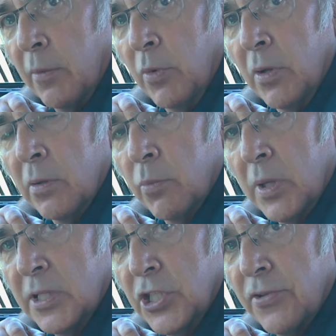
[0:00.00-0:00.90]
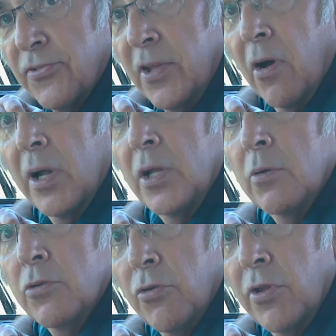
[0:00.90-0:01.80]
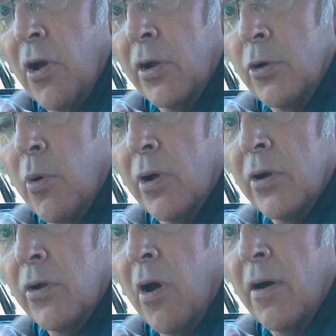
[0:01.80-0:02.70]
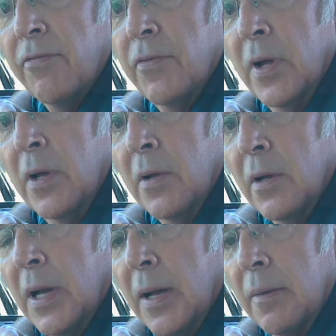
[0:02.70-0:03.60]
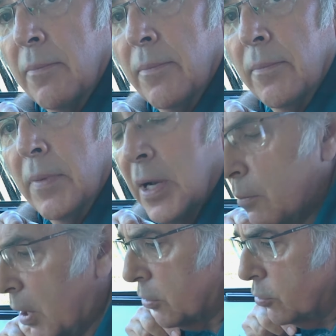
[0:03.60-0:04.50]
of them will, will adjust the audio, turn the audio on and off. Um, and I'm not